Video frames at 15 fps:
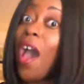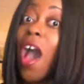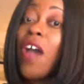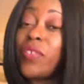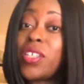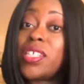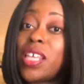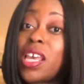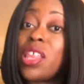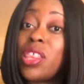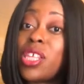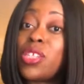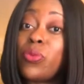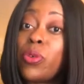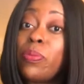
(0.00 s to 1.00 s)
have to take
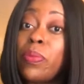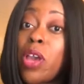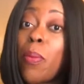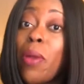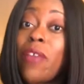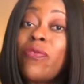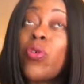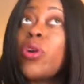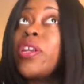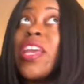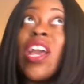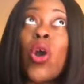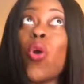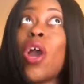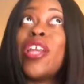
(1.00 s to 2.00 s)
this with me on my 4
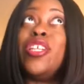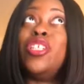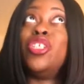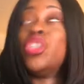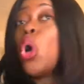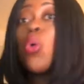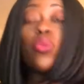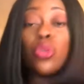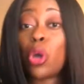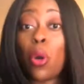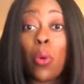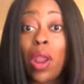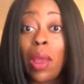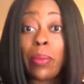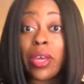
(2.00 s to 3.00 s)
day, or I don't know
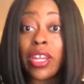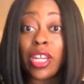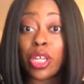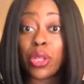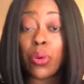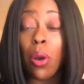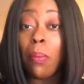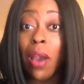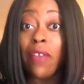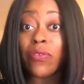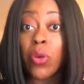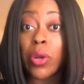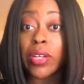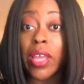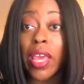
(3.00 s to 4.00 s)
what I'm going to do on my
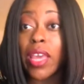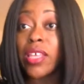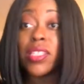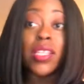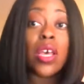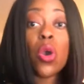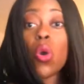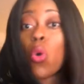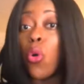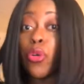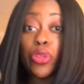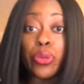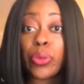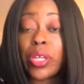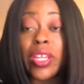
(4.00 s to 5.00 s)
4 days or
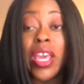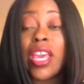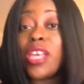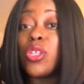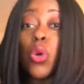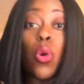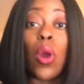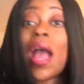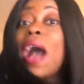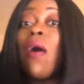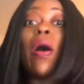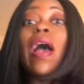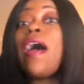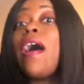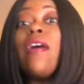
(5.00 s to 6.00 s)
3 days, or
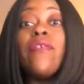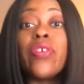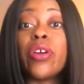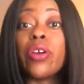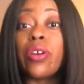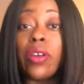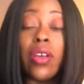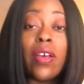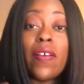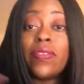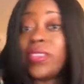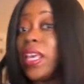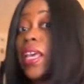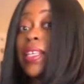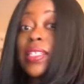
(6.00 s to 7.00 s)
however
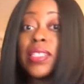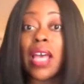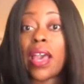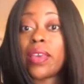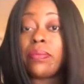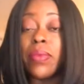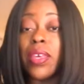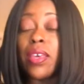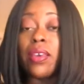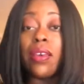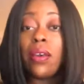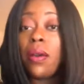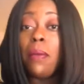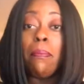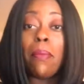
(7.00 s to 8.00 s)
they assign me
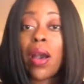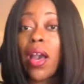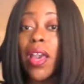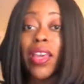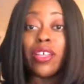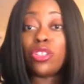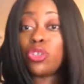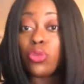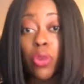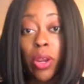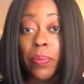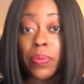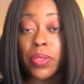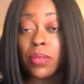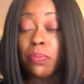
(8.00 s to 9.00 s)
my
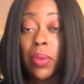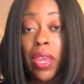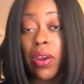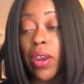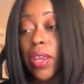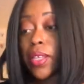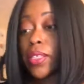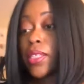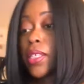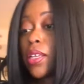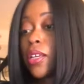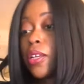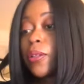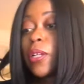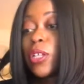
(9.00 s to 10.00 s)
trips pairings.
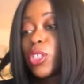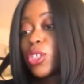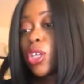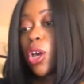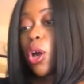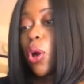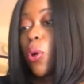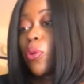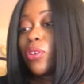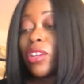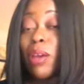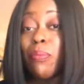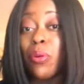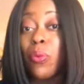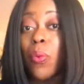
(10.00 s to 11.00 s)
So,
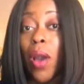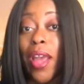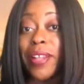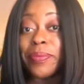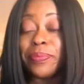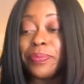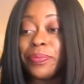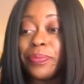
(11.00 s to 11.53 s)
number one,